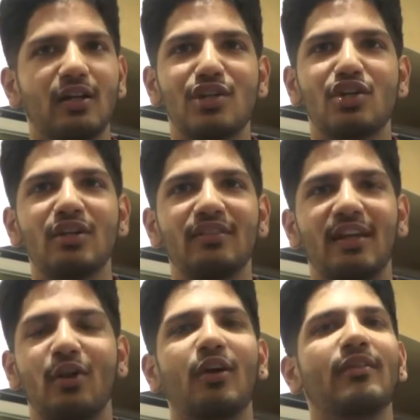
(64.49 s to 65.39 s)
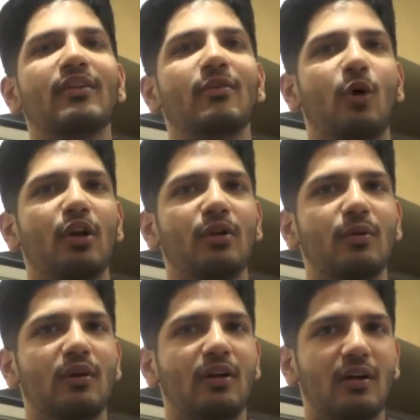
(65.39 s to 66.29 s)
dishes and not even want
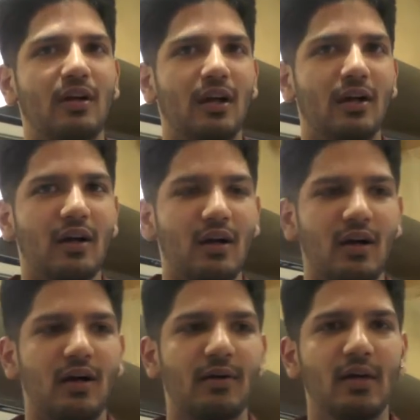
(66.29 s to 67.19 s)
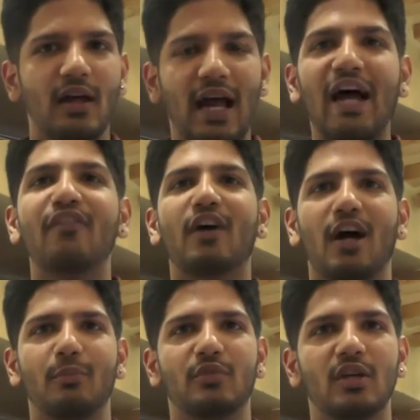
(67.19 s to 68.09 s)
to uh, have
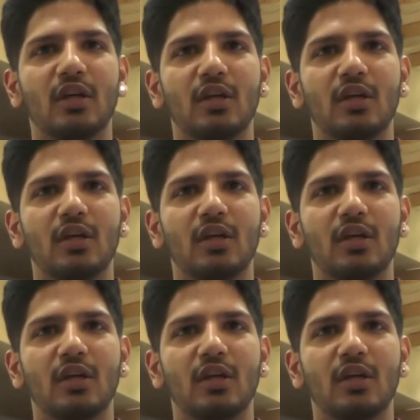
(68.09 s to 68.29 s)
carbs.